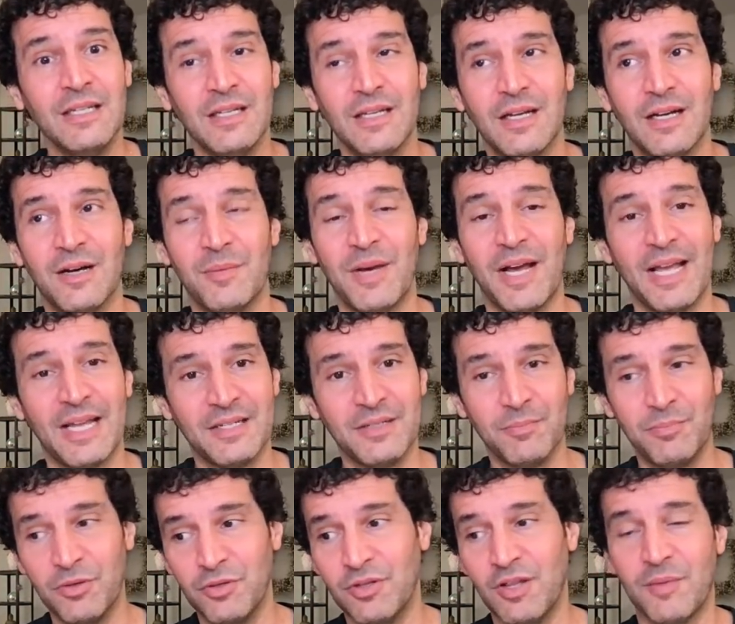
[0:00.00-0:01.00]
I had to
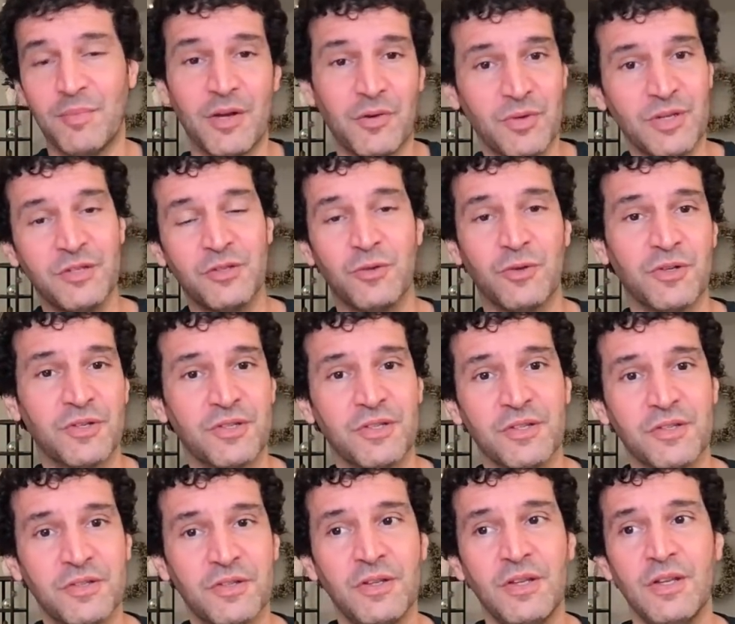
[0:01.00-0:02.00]
pull on my
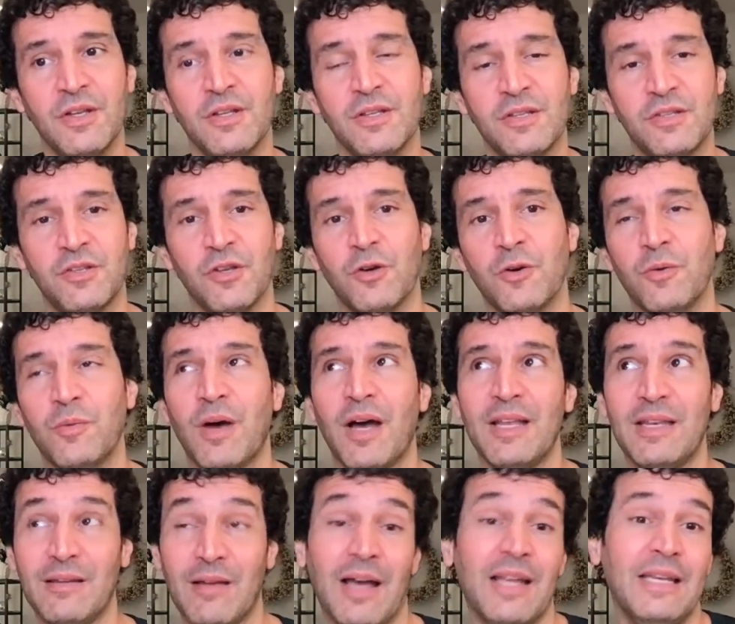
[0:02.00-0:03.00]
resources. So
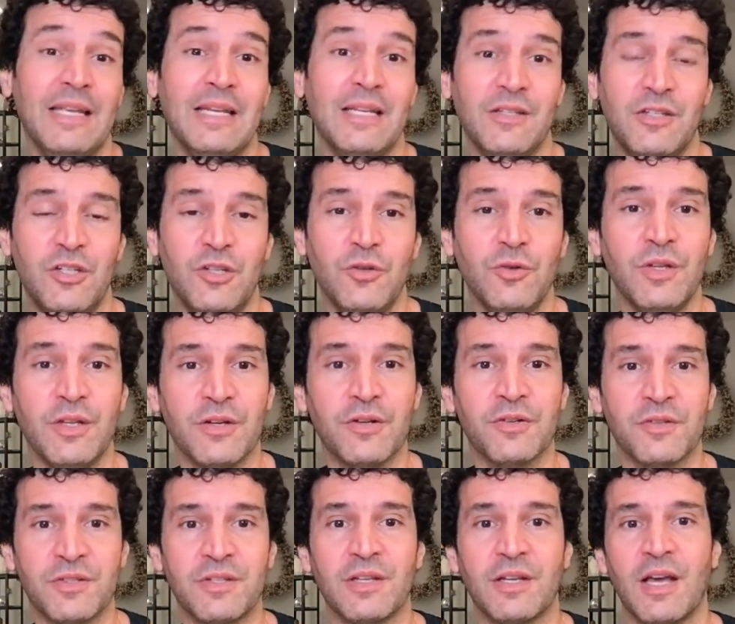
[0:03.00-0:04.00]
I needed 2
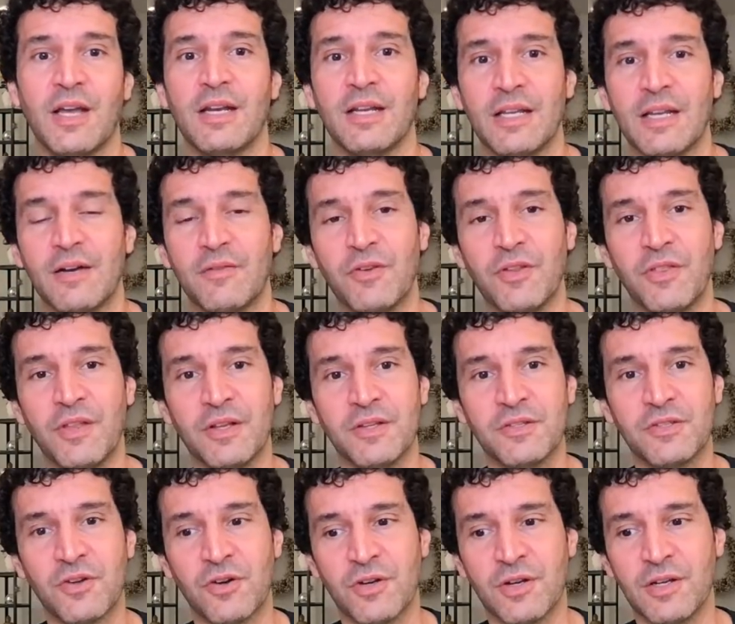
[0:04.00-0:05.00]
years to kind of get everything
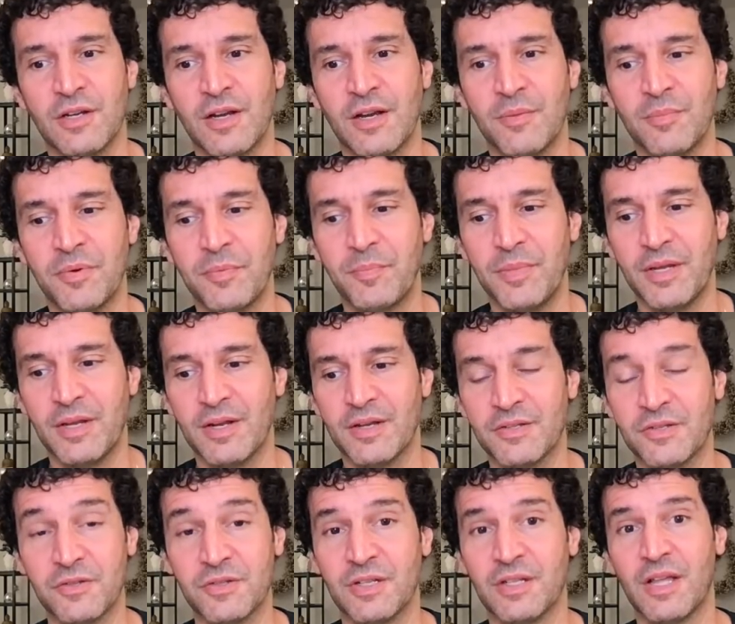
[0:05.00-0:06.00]
started up, because
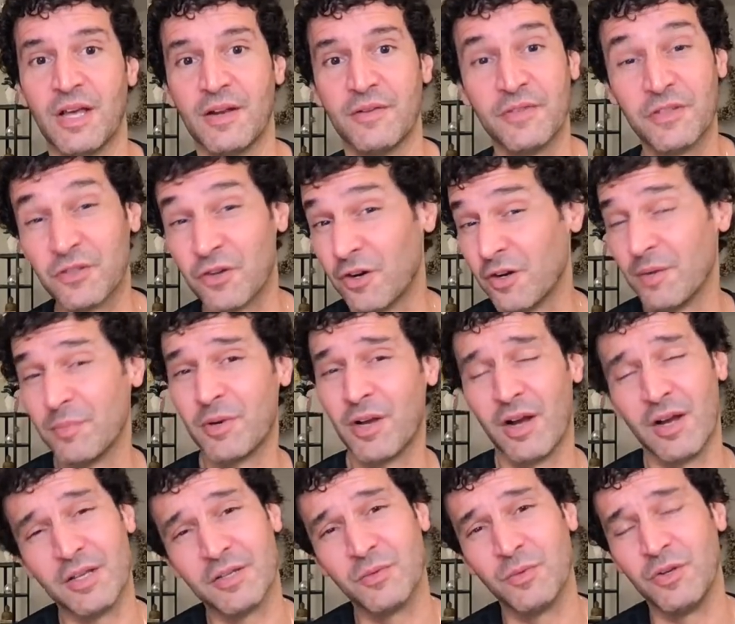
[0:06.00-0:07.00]
there's a lot of startup
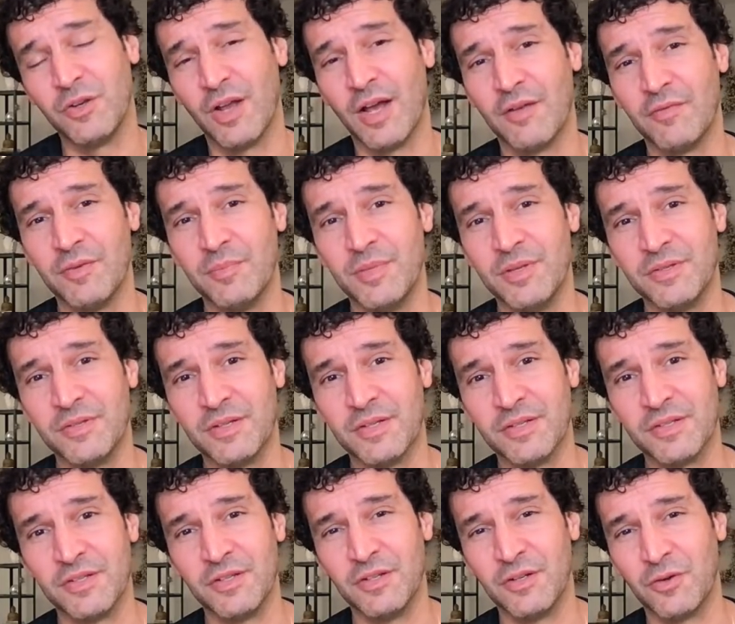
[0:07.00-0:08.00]
costs when you have a business
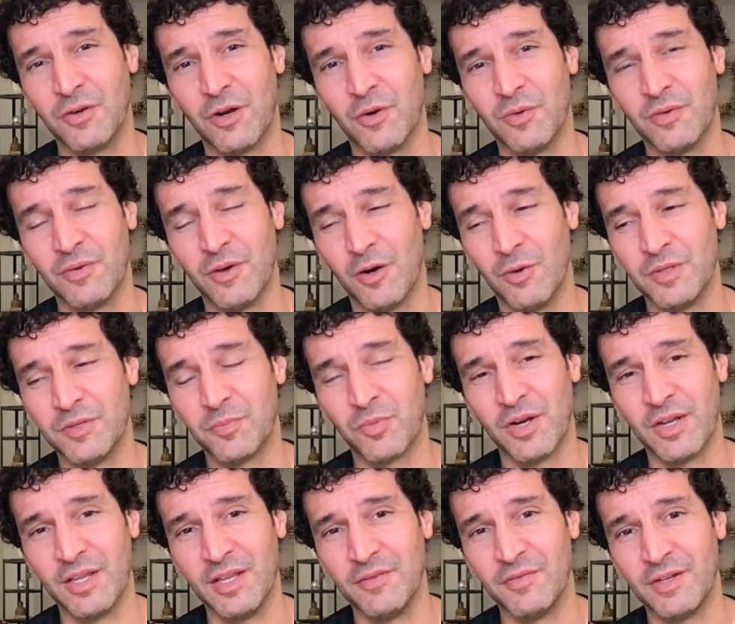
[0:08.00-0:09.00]
and you don't always
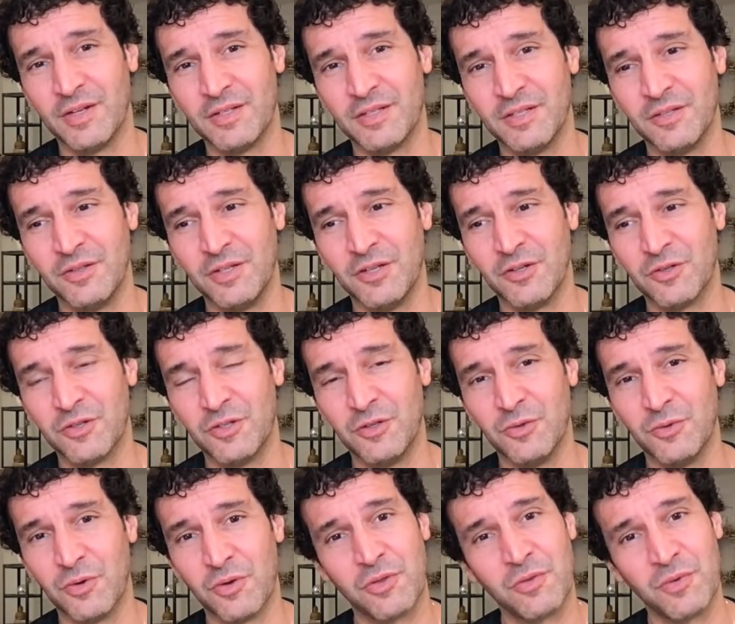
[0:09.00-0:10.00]
break even until year 2
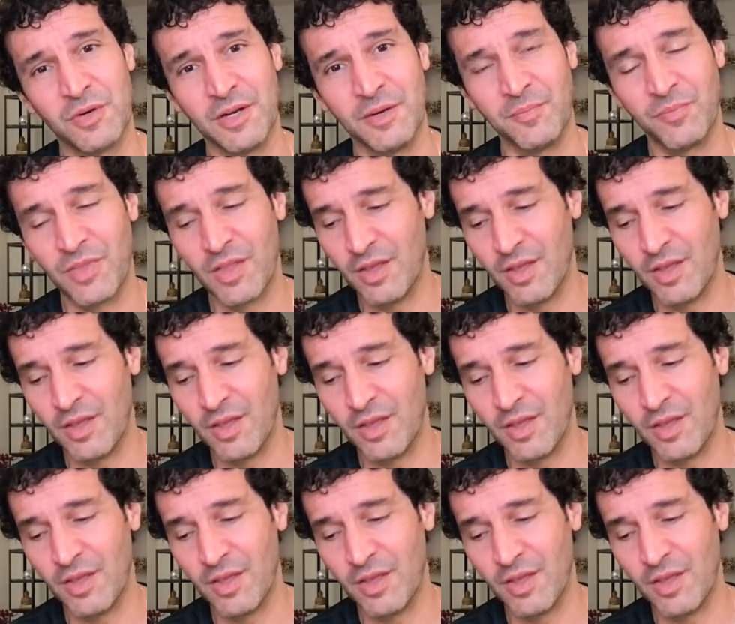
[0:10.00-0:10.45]
or 3.